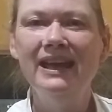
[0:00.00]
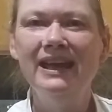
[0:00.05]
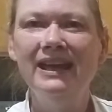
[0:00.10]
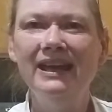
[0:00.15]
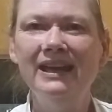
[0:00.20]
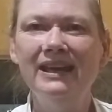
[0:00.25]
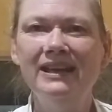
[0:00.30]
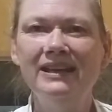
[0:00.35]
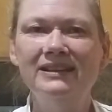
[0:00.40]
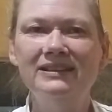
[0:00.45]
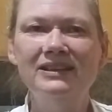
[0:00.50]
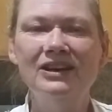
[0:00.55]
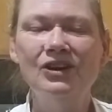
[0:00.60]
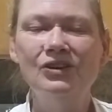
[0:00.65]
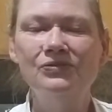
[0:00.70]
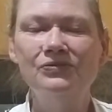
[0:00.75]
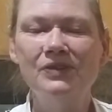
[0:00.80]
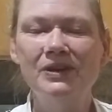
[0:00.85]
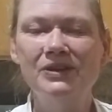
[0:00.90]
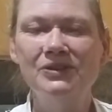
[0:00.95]
an
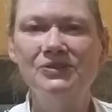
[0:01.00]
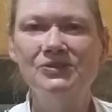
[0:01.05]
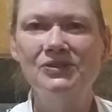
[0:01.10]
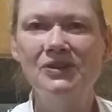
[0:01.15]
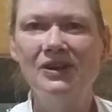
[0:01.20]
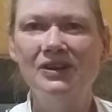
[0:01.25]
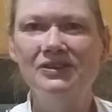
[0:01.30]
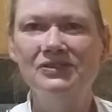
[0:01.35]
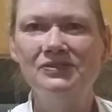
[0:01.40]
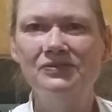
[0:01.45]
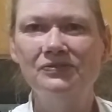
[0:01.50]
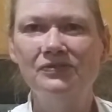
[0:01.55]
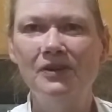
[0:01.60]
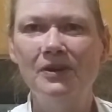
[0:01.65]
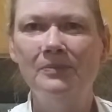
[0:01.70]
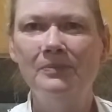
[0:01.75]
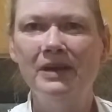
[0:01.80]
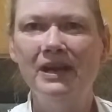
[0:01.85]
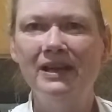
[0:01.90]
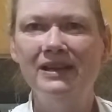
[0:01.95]
Alfredo sauce
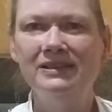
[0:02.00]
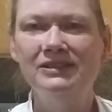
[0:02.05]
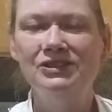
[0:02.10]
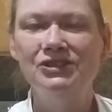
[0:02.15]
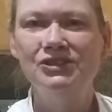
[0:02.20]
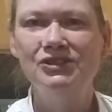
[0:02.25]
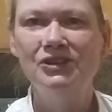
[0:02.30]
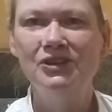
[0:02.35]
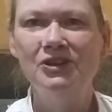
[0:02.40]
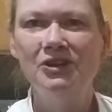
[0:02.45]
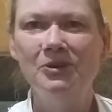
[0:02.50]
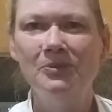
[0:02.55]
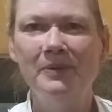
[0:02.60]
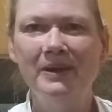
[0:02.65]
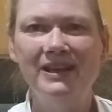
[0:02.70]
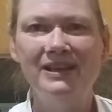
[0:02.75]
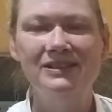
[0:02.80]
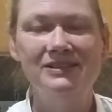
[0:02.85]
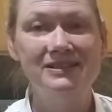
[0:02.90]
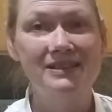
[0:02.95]
from a starter
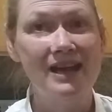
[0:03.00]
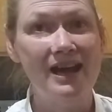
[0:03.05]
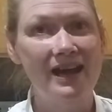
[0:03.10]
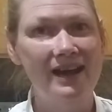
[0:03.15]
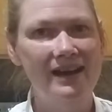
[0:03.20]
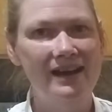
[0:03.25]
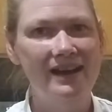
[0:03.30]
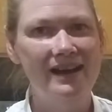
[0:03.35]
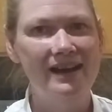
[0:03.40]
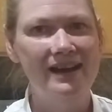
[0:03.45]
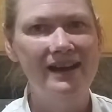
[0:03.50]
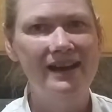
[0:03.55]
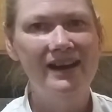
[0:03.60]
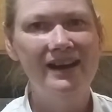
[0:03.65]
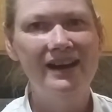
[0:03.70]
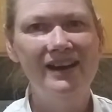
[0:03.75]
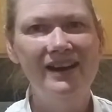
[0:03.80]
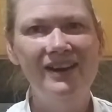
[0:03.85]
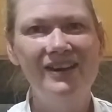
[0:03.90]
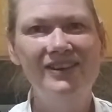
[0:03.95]
base
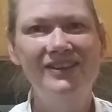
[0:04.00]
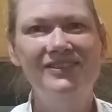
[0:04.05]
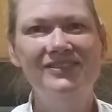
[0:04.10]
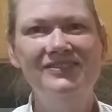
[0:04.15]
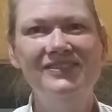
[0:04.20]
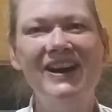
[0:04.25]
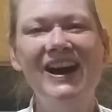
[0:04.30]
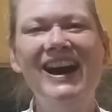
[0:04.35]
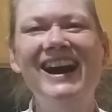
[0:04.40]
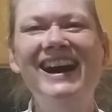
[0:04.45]
of